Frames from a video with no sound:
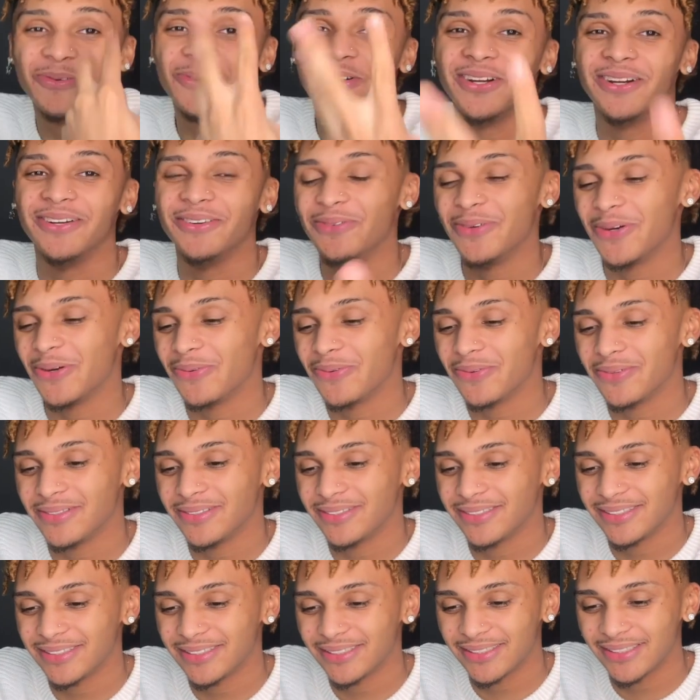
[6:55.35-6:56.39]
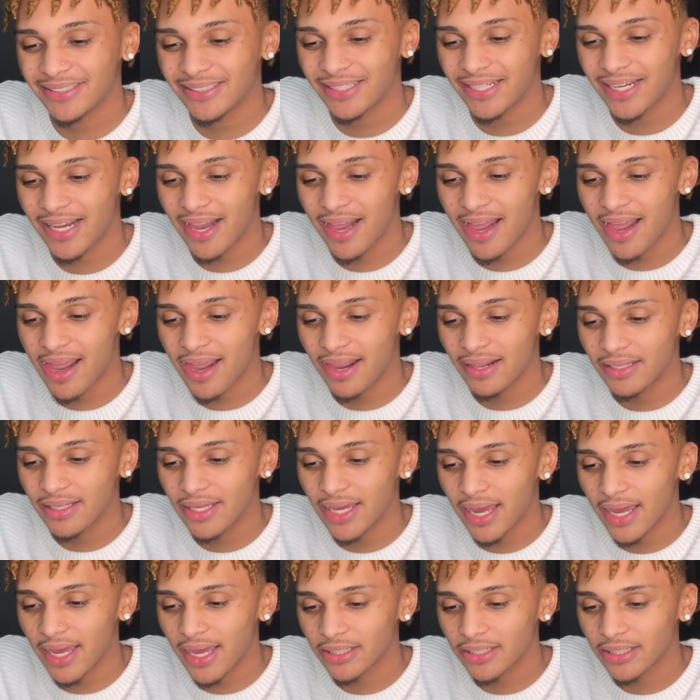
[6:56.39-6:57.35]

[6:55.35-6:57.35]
We're. we're Yeah,